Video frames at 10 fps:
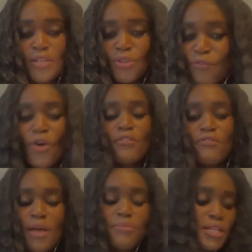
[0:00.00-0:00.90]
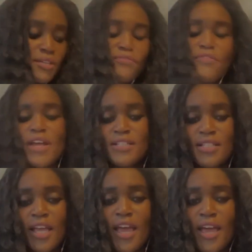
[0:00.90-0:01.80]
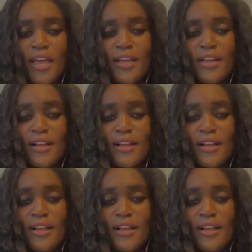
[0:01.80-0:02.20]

You've got family and friends there.